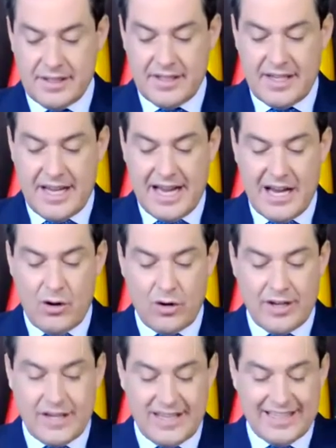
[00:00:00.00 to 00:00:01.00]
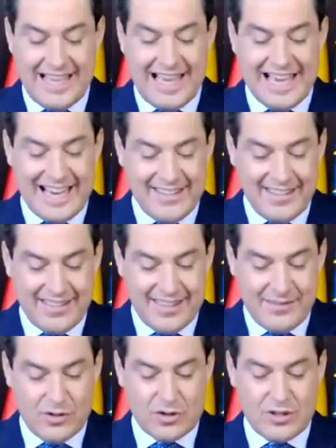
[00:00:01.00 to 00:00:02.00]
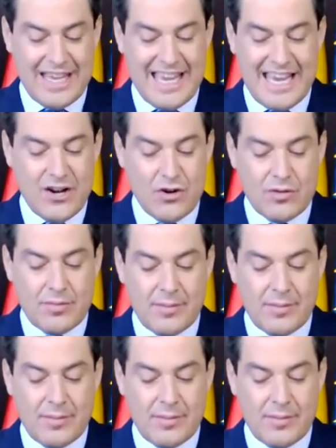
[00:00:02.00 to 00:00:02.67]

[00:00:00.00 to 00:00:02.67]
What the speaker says: The members of this committee,